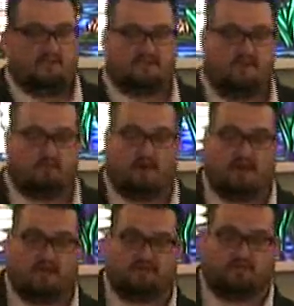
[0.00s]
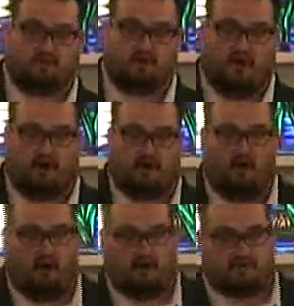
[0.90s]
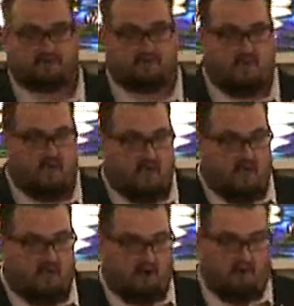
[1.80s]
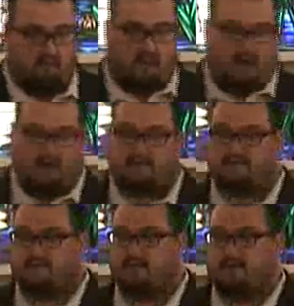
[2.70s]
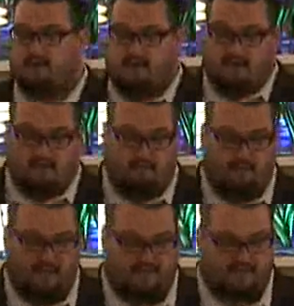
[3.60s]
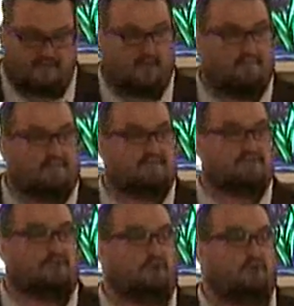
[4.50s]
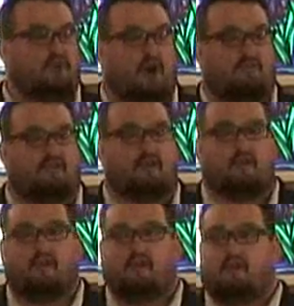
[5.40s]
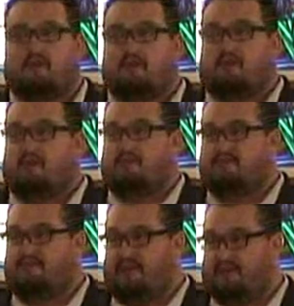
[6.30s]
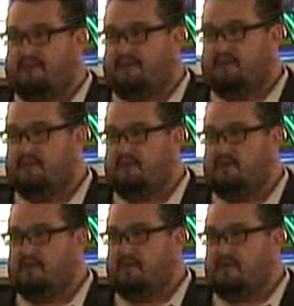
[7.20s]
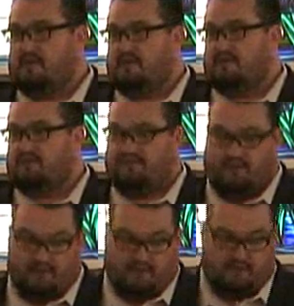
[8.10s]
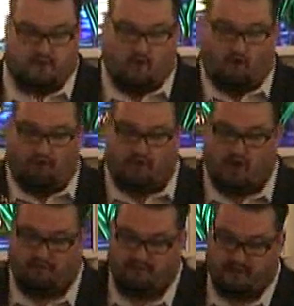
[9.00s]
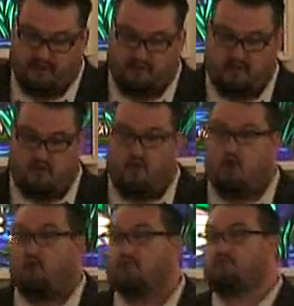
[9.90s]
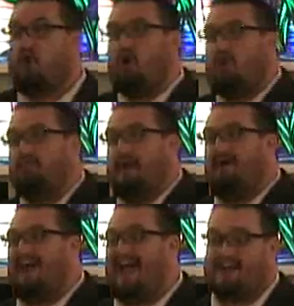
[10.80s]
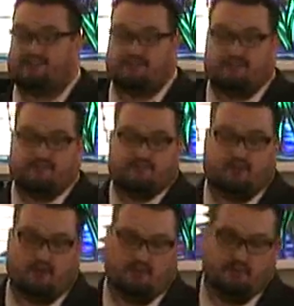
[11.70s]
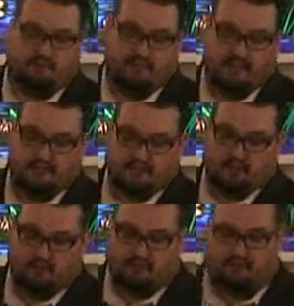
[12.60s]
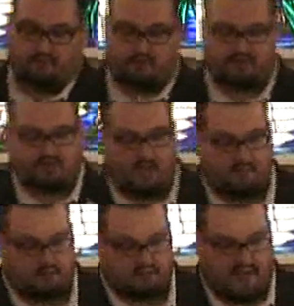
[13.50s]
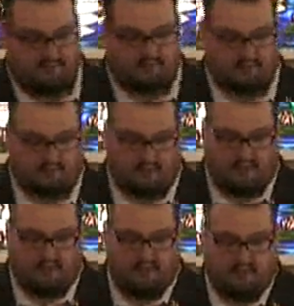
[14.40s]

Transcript: He's going to write his word on our hearts and on our minds. The basis of this new covenant is faith. Is faith. The old covenant was all about actions. Turn with me to 1 Samuel chapter 3.